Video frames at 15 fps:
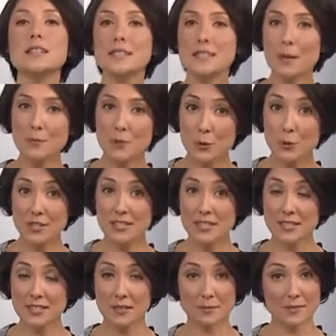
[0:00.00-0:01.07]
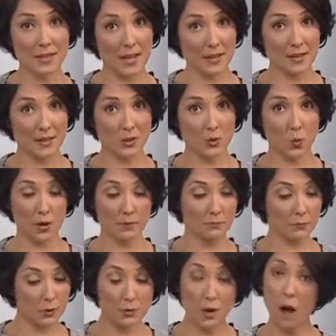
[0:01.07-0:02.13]
Some newer systems, like this
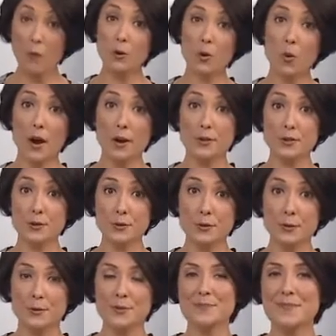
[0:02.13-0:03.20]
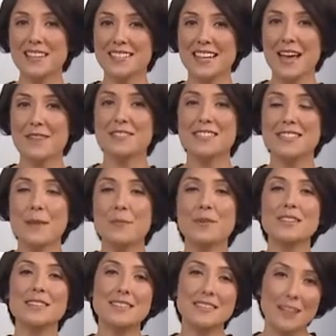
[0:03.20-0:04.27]
one, do not require screws as they have a
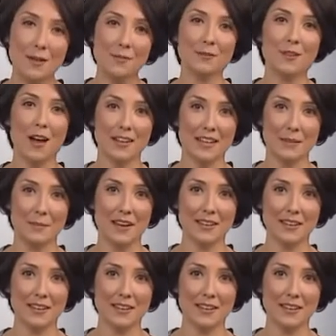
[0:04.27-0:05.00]
separate self-locking